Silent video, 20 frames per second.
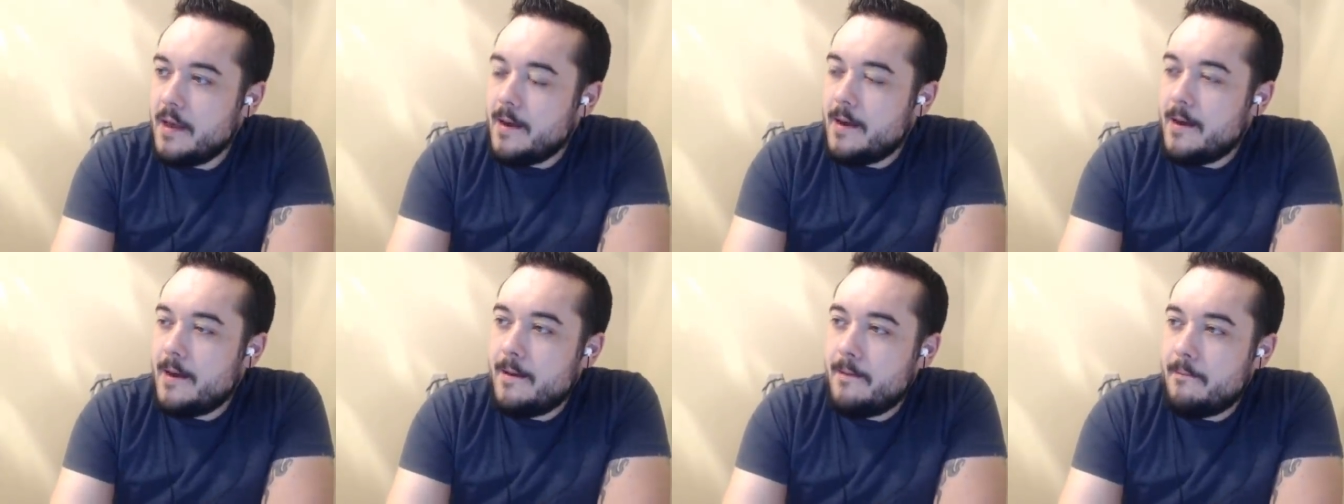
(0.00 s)

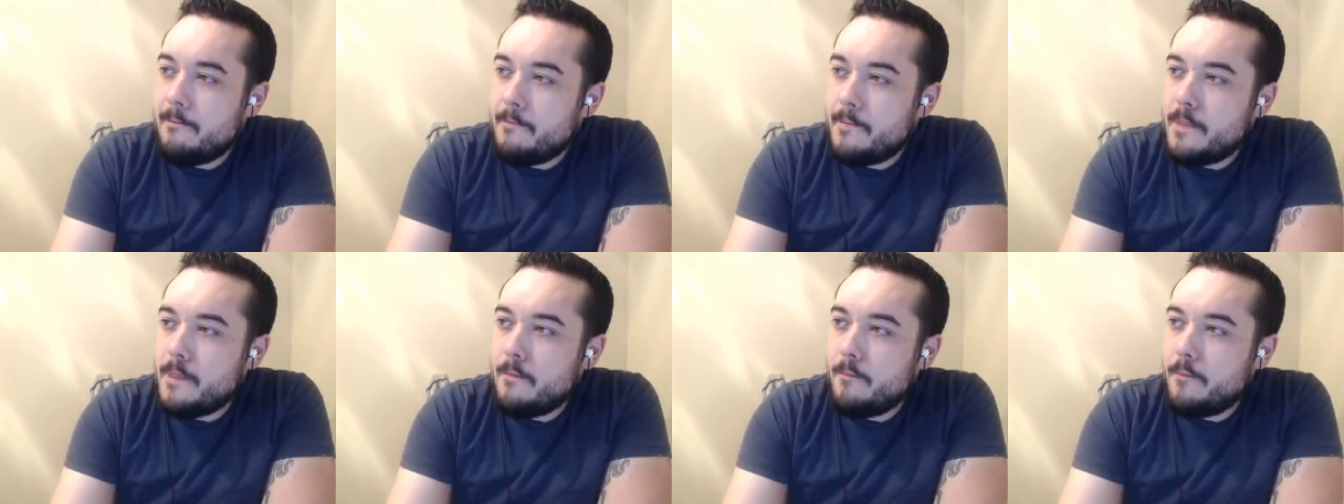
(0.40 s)

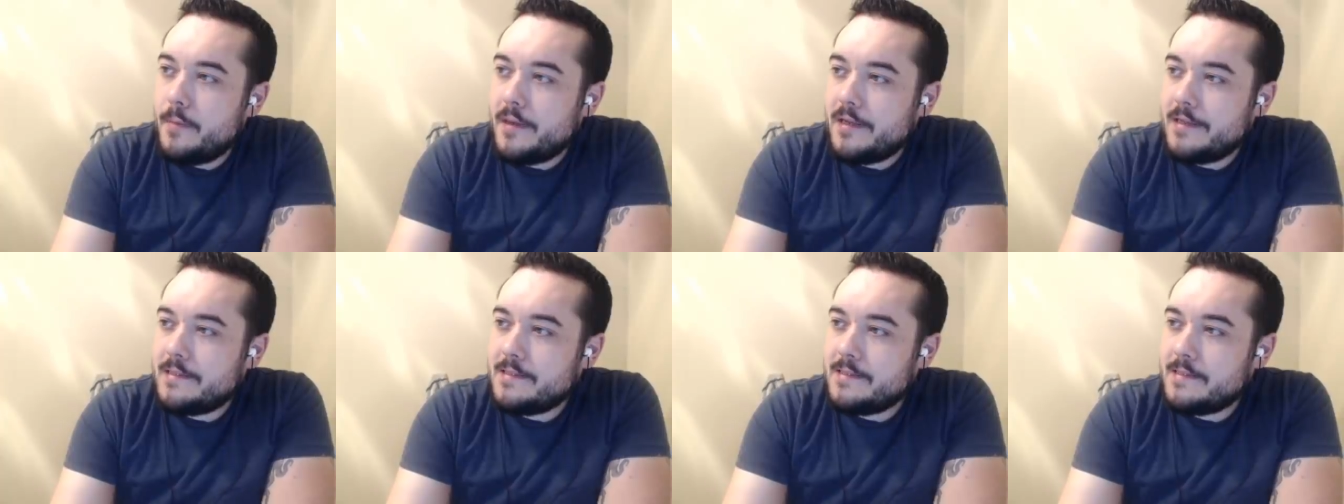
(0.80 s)
Um,
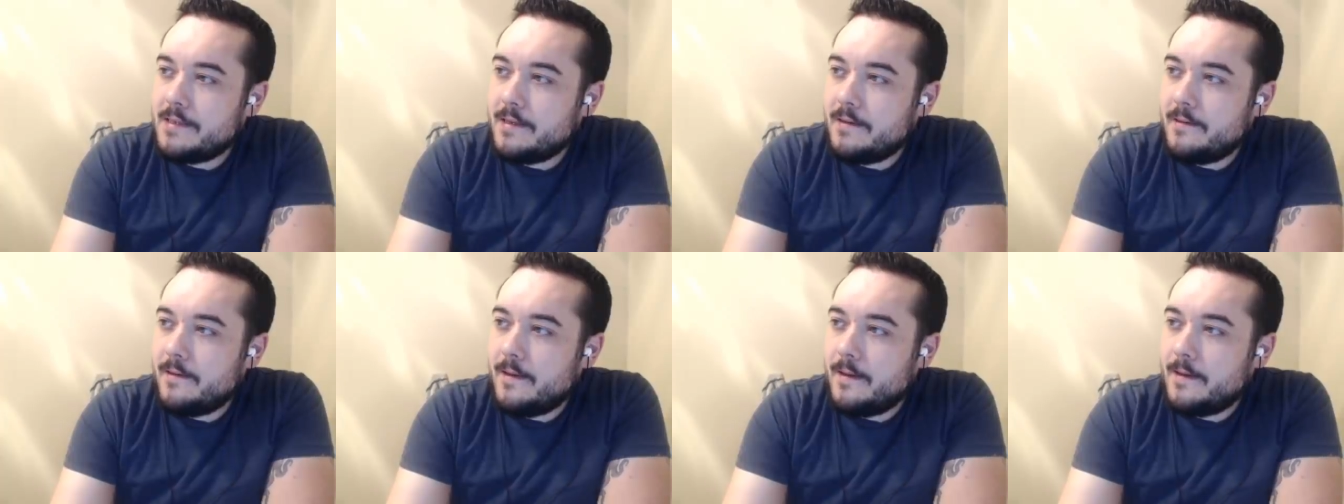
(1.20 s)
but
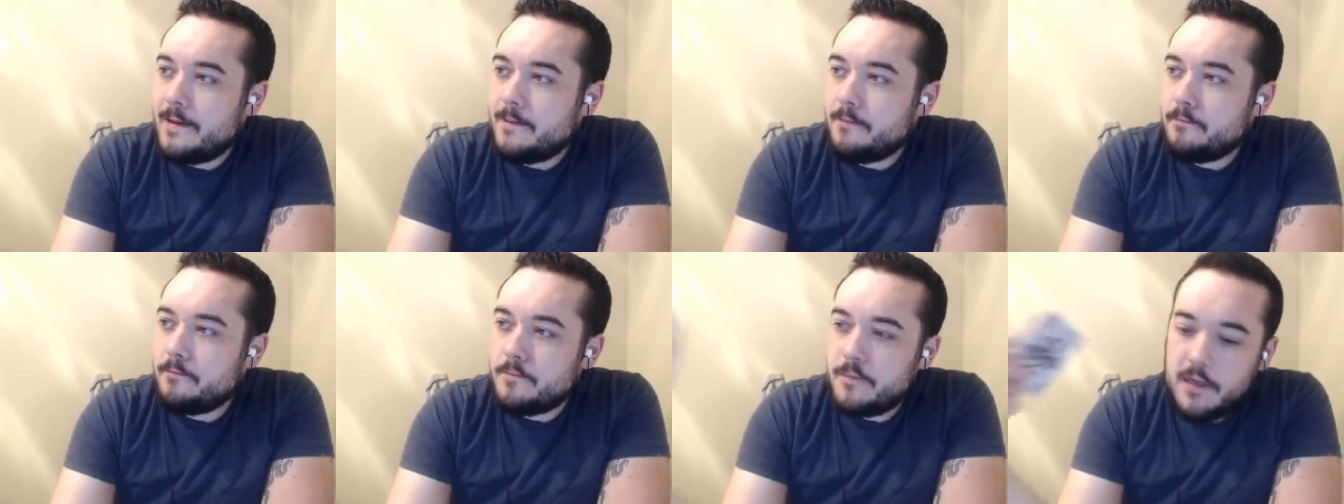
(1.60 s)

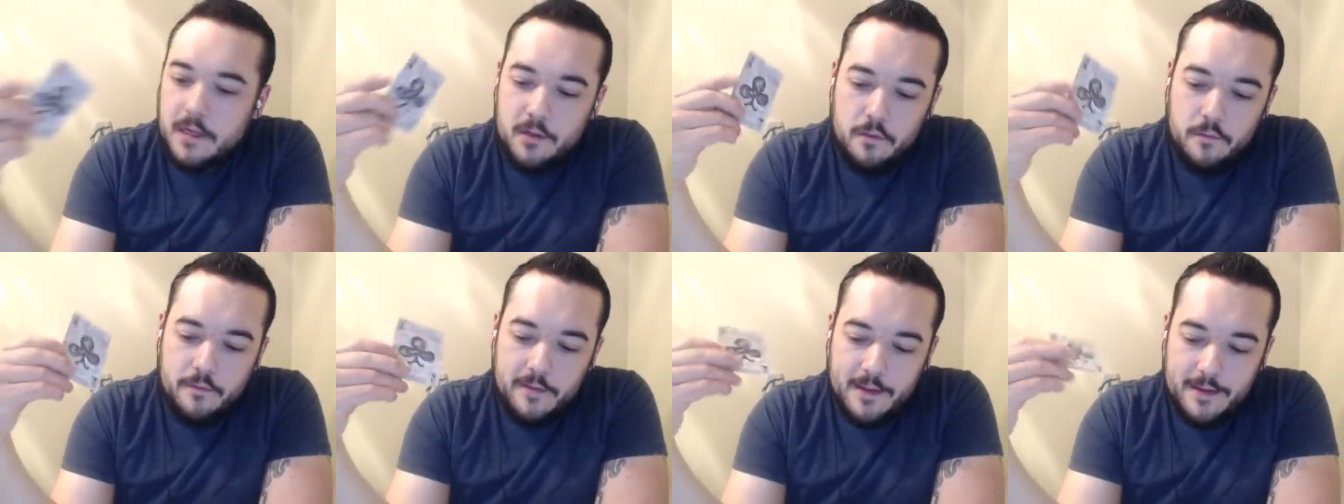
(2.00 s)
um, I
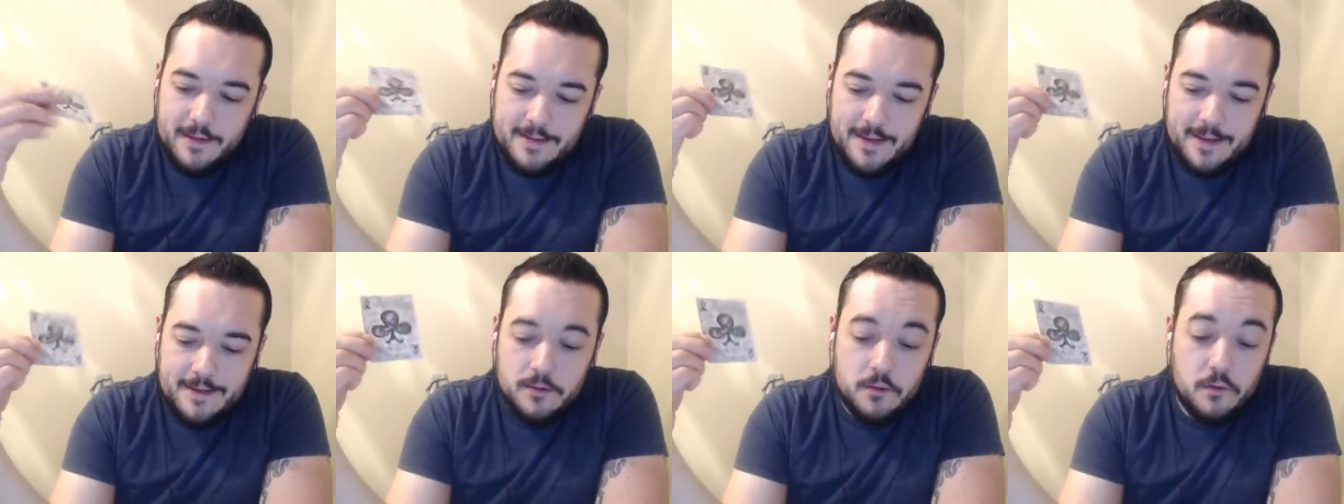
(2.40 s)
do feel like
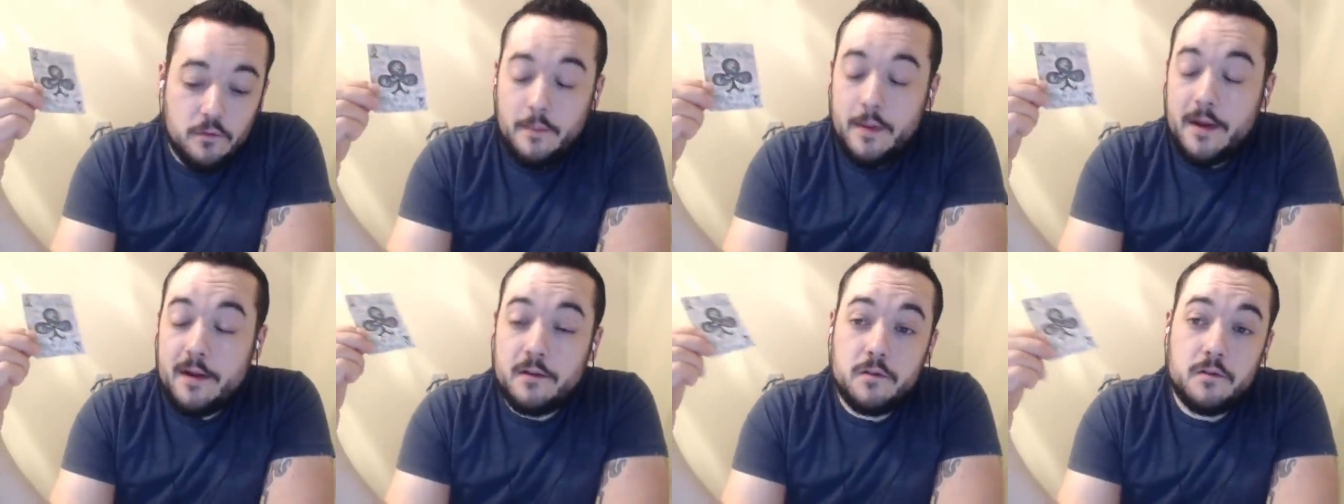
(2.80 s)
this has to do
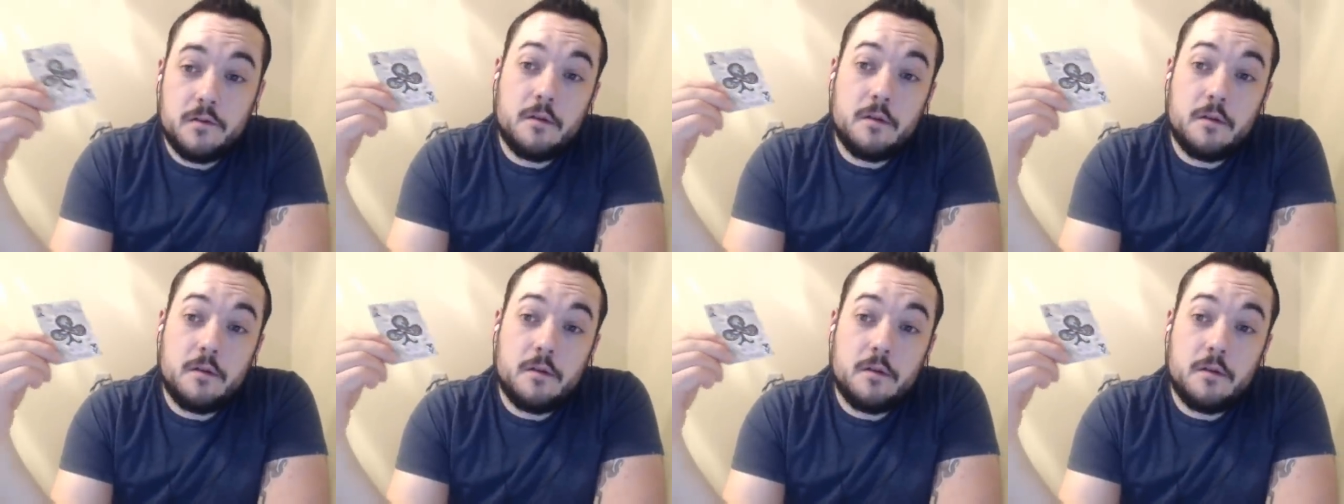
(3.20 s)
with marriage.